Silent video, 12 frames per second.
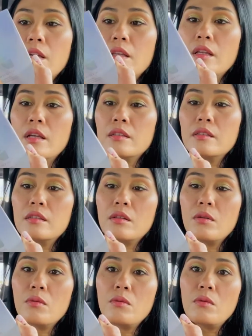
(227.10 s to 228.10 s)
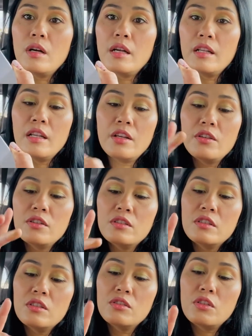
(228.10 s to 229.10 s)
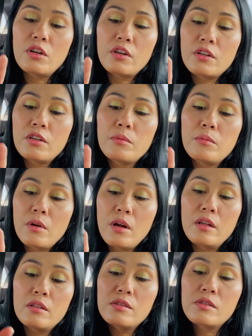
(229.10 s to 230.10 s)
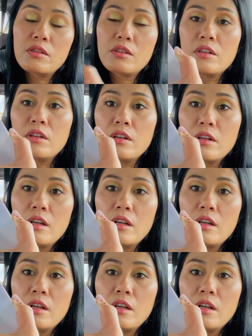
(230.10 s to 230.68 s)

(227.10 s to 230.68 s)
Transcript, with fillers: That's one. Here's the darker bronzer.